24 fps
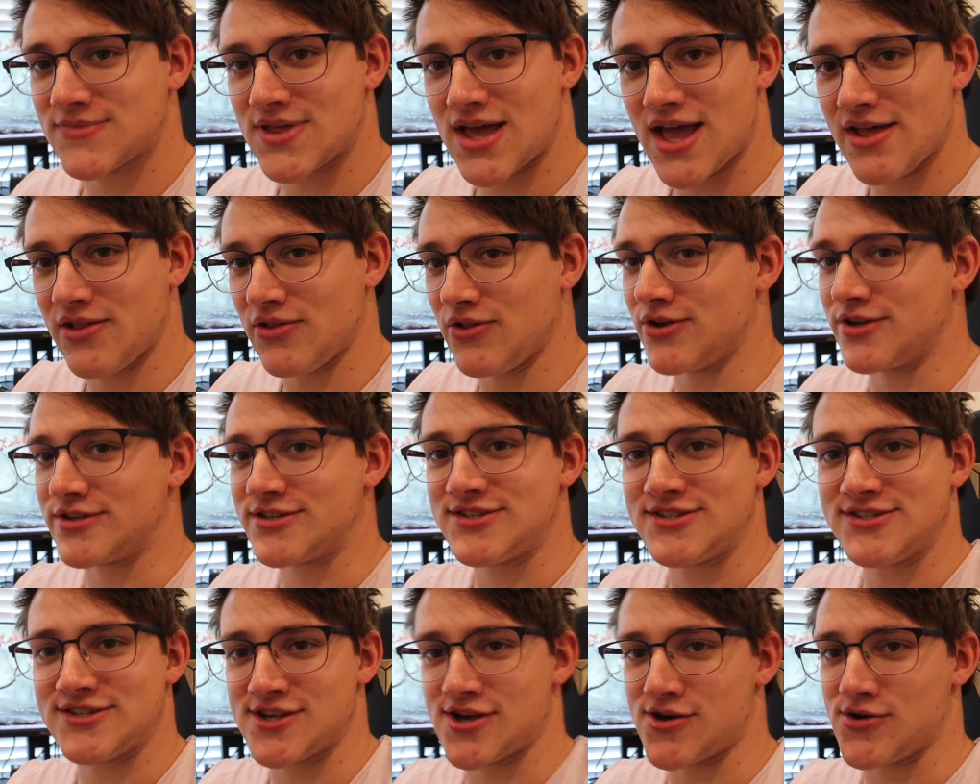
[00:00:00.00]
I look
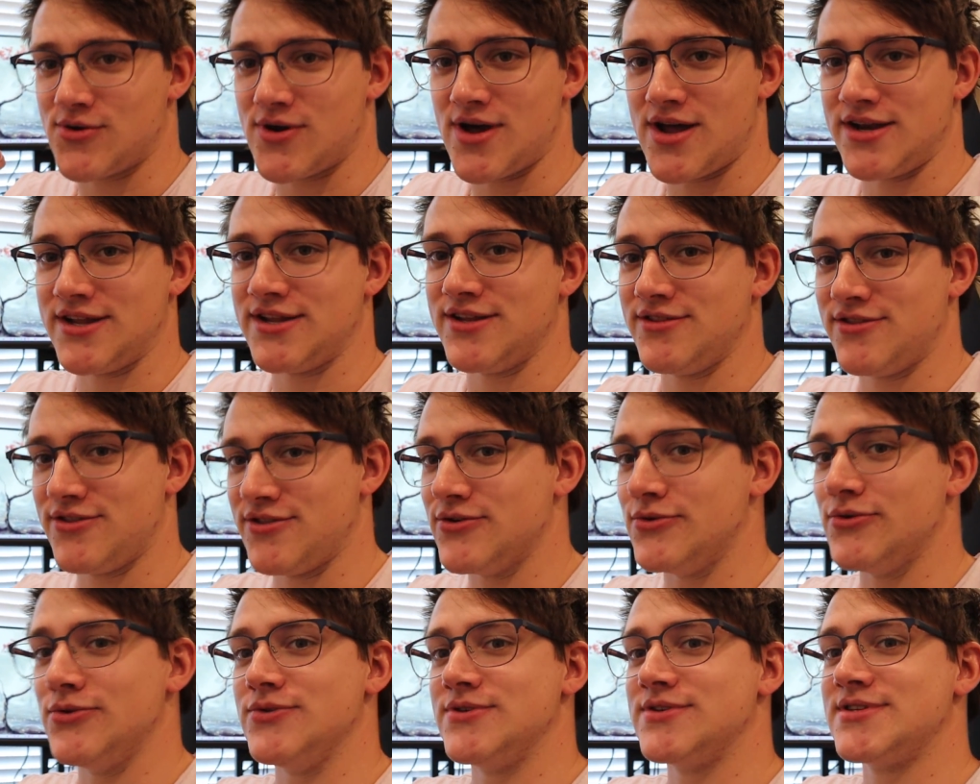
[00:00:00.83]
so
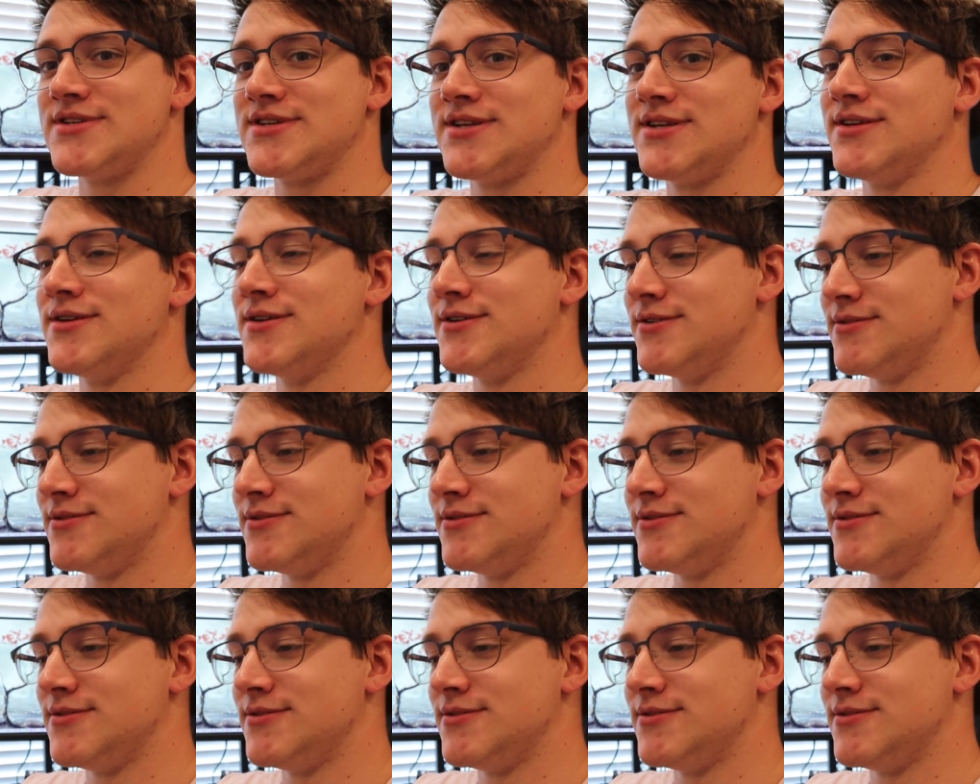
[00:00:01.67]
unenthused.